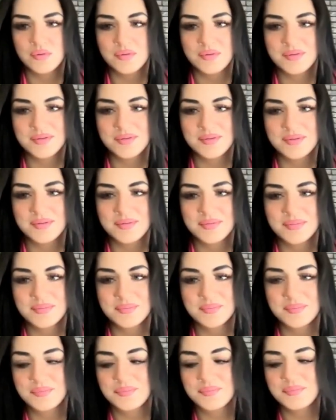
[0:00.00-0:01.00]

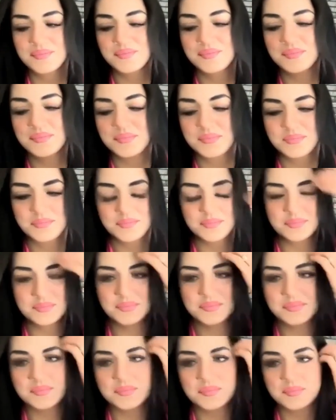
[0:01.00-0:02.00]

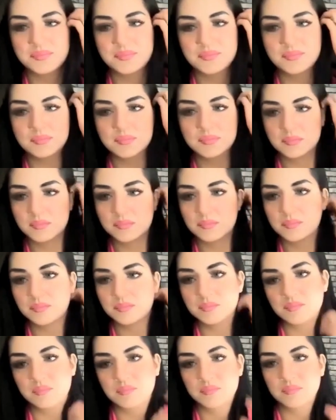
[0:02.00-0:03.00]

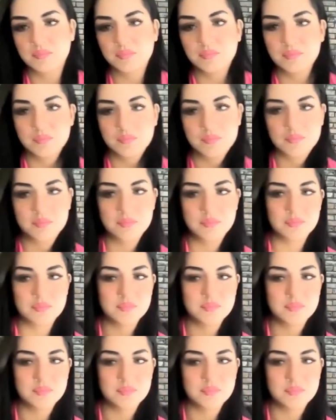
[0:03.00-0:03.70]
This person isn't speaking.